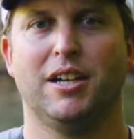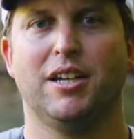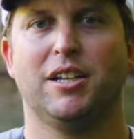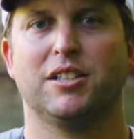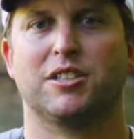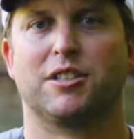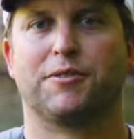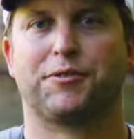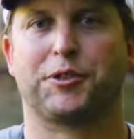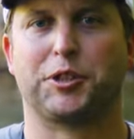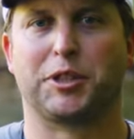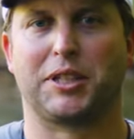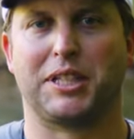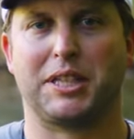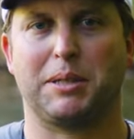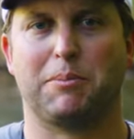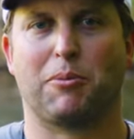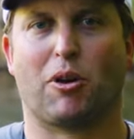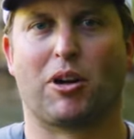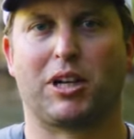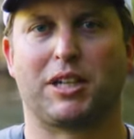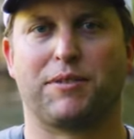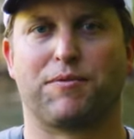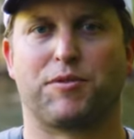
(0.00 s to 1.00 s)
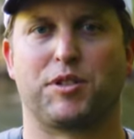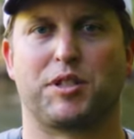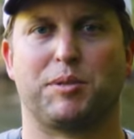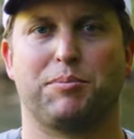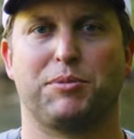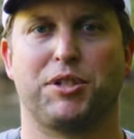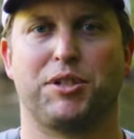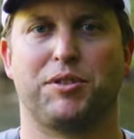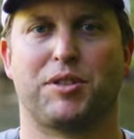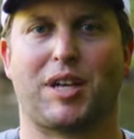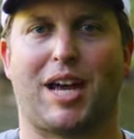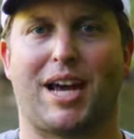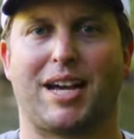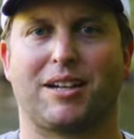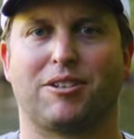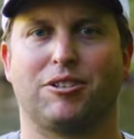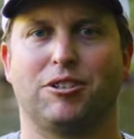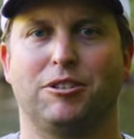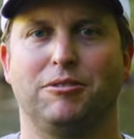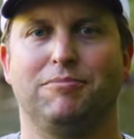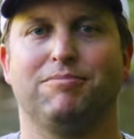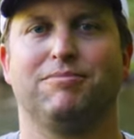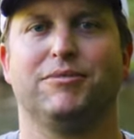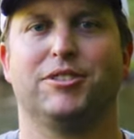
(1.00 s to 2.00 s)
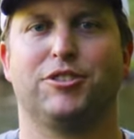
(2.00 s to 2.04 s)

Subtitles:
So if you're in the market for some new tackle,